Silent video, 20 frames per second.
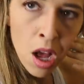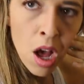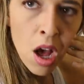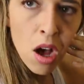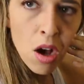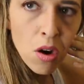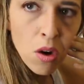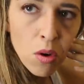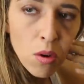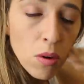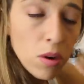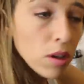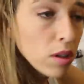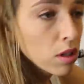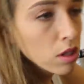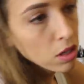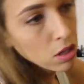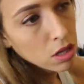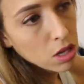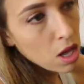Oh,
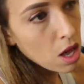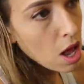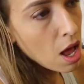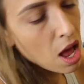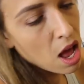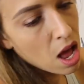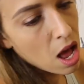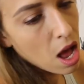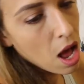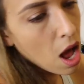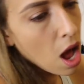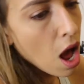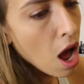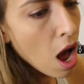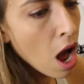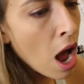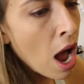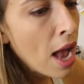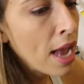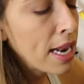
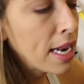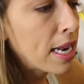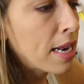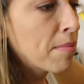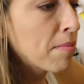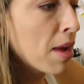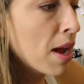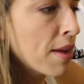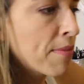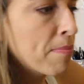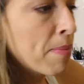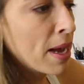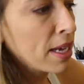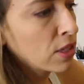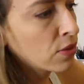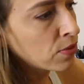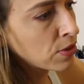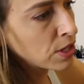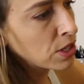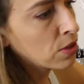I need my
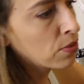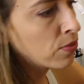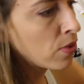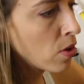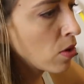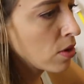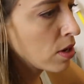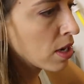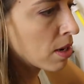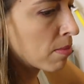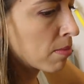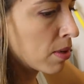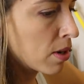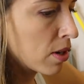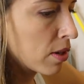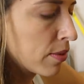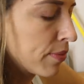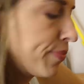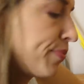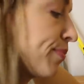best friend's phone
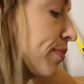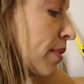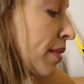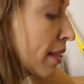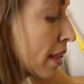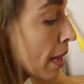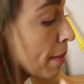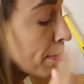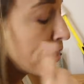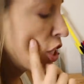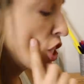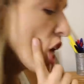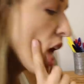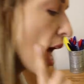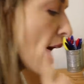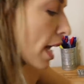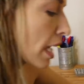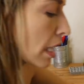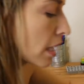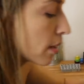number. Let me
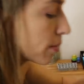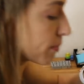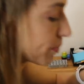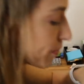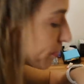check.